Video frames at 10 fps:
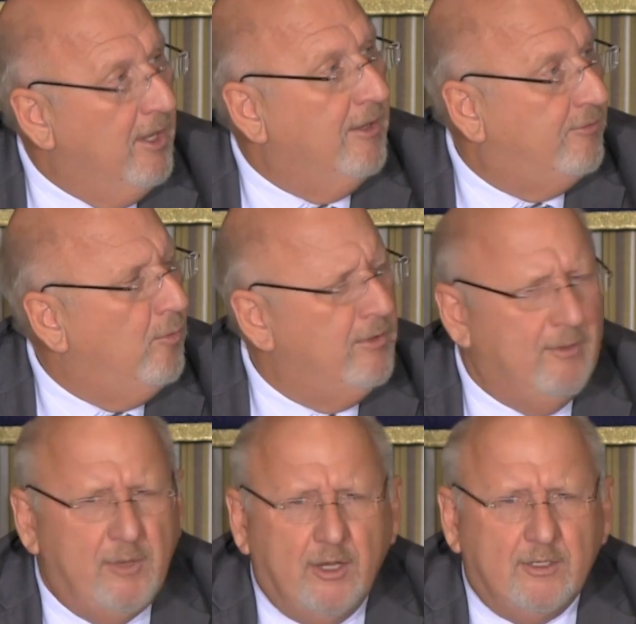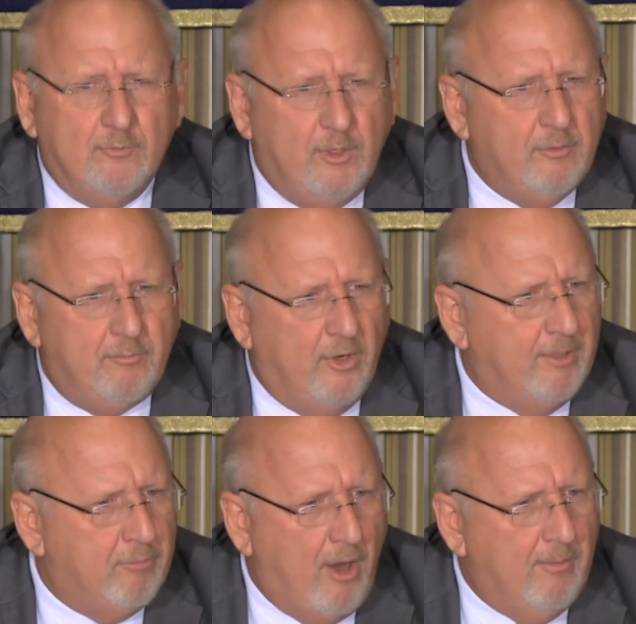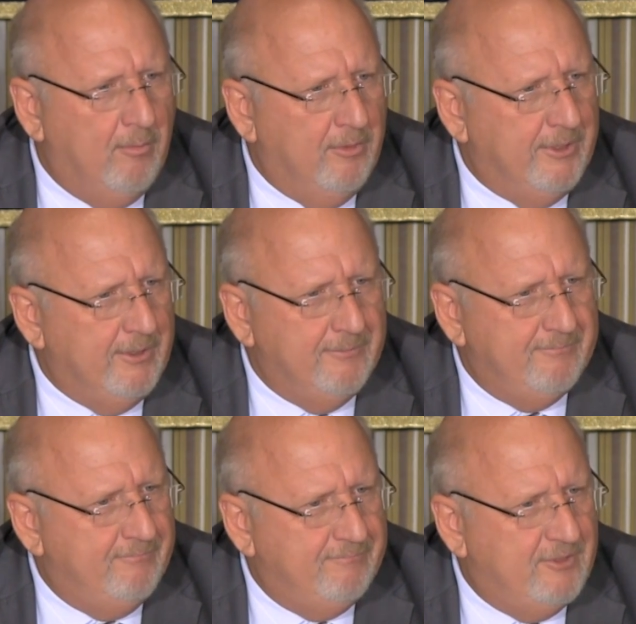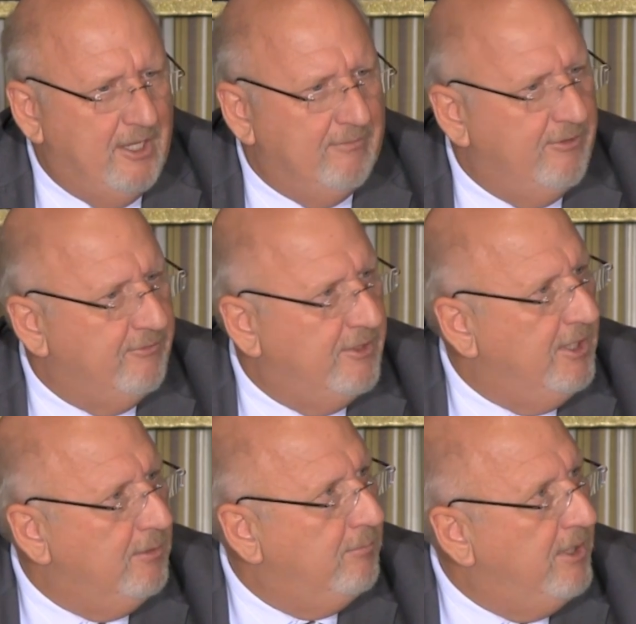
yes. Yeah, so the American, we would bring probably 10, 15